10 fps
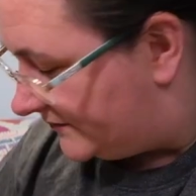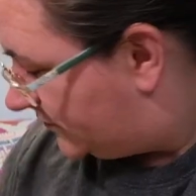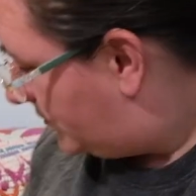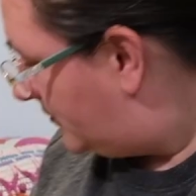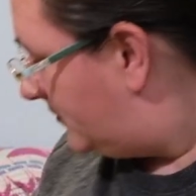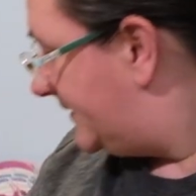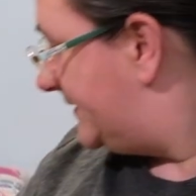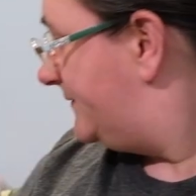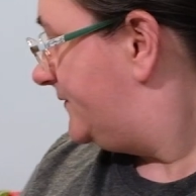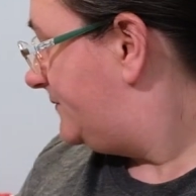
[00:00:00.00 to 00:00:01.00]
oh,
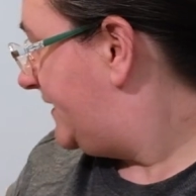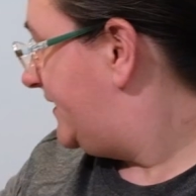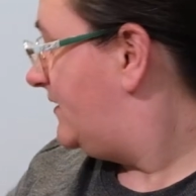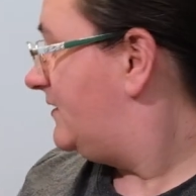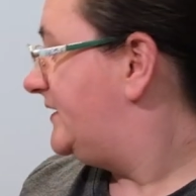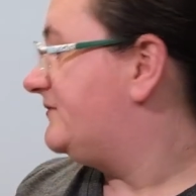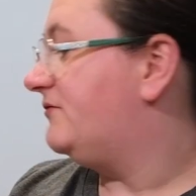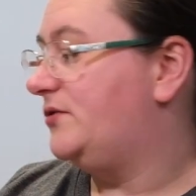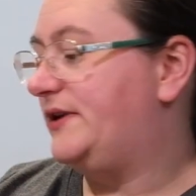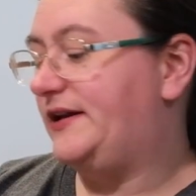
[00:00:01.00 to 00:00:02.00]
all my yarn is
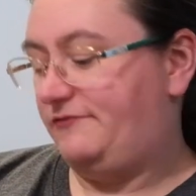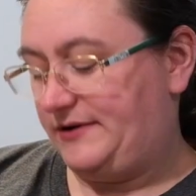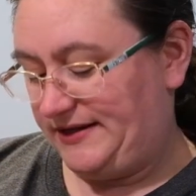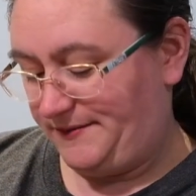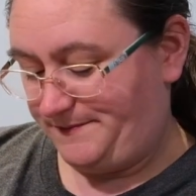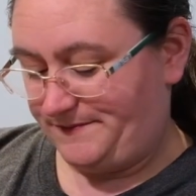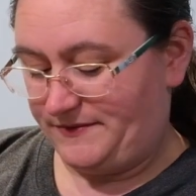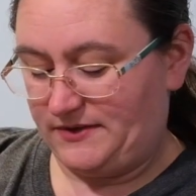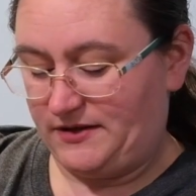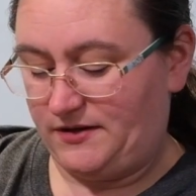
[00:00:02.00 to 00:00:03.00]
rolling away,
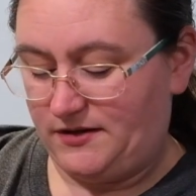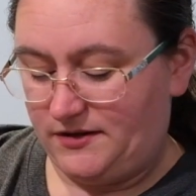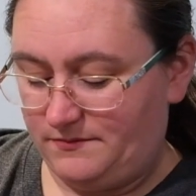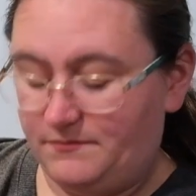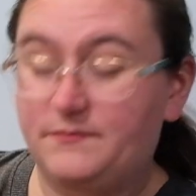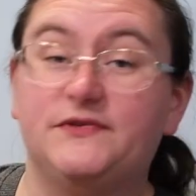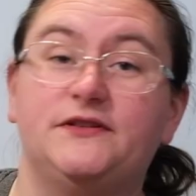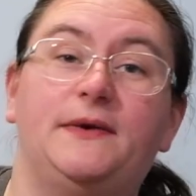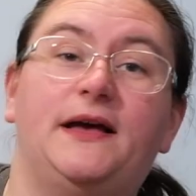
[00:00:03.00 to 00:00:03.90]
some